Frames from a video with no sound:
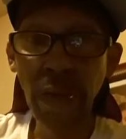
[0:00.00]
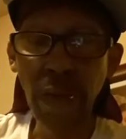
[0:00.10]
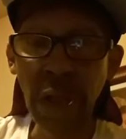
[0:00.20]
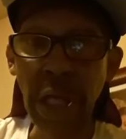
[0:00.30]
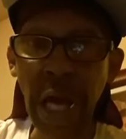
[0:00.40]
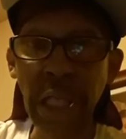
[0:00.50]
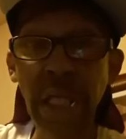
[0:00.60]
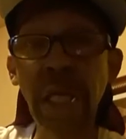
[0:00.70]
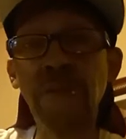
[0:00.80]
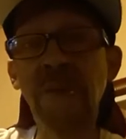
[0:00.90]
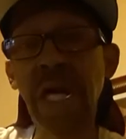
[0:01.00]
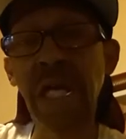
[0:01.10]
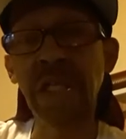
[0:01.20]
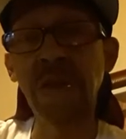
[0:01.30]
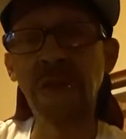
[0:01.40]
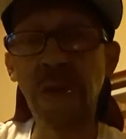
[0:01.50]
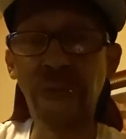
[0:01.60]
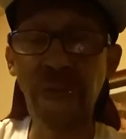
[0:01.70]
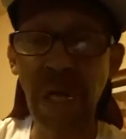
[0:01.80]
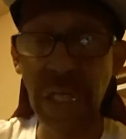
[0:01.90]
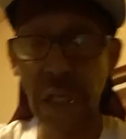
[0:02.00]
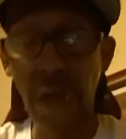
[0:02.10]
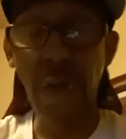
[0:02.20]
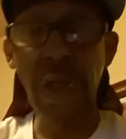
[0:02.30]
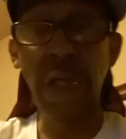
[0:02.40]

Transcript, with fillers: with a goddamn mask on your face, homie,